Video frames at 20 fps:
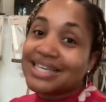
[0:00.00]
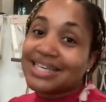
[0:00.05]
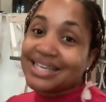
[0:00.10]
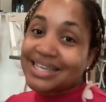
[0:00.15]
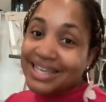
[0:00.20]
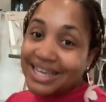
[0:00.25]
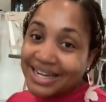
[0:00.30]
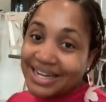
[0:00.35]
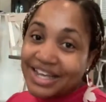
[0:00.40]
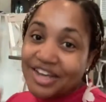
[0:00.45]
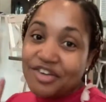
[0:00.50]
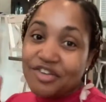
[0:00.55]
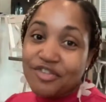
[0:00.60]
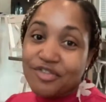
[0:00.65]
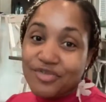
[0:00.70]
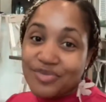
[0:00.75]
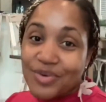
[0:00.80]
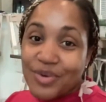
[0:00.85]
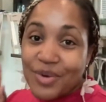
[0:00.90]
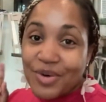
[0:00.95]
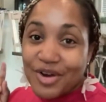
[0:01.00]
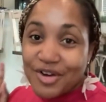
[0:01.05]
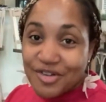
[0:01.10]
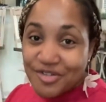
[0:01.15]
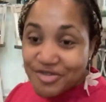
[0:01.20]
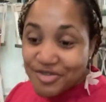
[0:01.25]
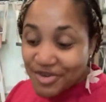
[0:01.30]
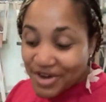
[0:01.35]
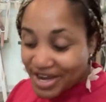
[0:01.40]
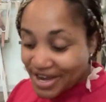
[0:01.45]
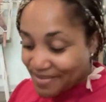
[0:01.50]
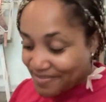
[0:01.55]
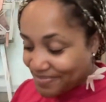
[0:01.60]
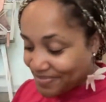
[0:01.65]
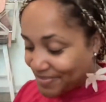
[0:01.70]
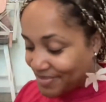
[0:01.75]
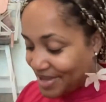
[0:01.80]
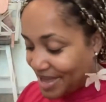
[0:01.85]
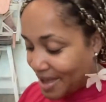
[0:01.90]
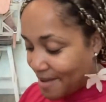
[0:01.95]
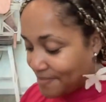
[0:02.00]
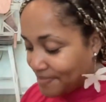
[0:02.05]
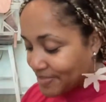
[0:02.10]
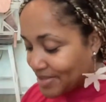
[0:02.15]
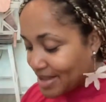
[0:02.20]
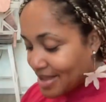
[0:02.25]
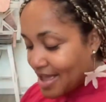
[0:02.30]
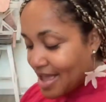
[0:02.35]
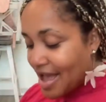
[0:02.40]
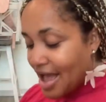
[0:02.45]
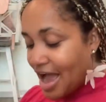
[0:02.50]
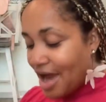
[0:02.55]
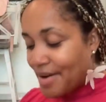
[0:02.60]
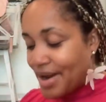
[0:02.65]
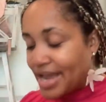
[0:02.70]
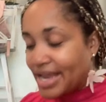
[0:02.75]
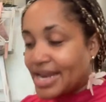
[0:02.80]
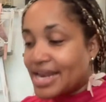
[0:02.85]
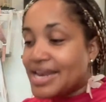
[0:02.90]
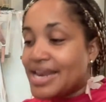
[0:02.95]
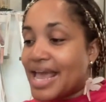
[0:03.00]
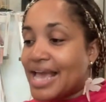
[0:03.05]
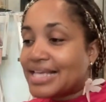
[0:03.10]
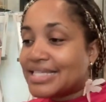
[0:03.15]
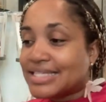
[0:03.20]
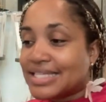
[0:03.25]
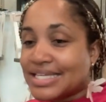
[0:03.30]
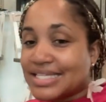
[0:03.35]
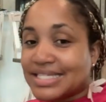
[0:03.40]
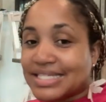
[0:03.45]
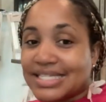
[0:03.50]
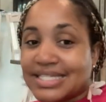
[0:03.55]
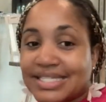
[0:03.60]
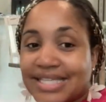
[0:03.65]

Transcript: to get it for free. Okay. All right. Next is the